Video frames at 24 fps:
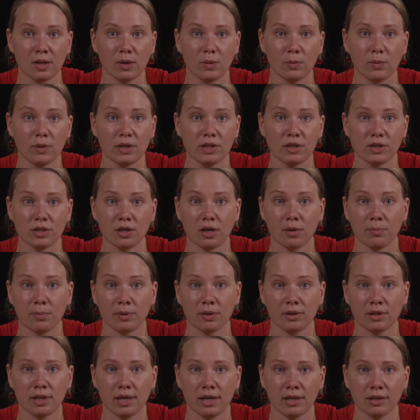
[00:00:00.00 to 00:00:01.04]
which are
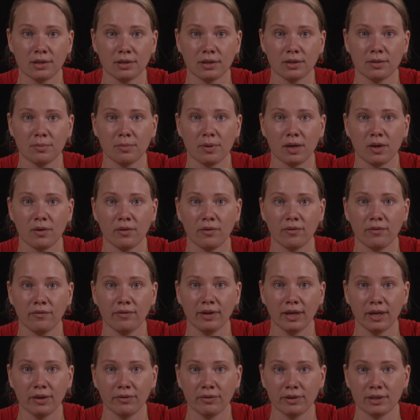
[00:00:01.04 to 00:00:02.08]
protected by
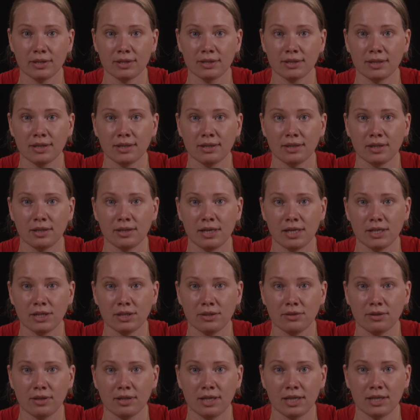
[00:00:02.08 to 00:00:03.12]
various
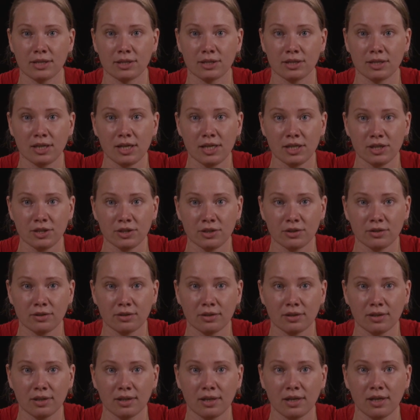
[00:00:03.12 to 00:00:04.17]
international
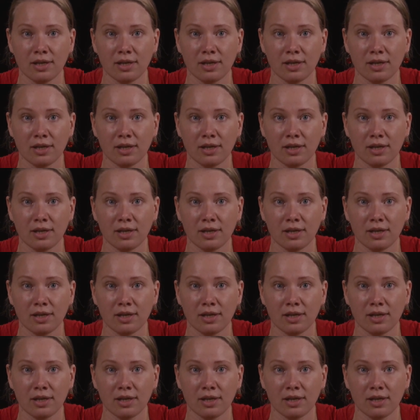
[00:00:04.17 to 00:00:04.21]
legislation,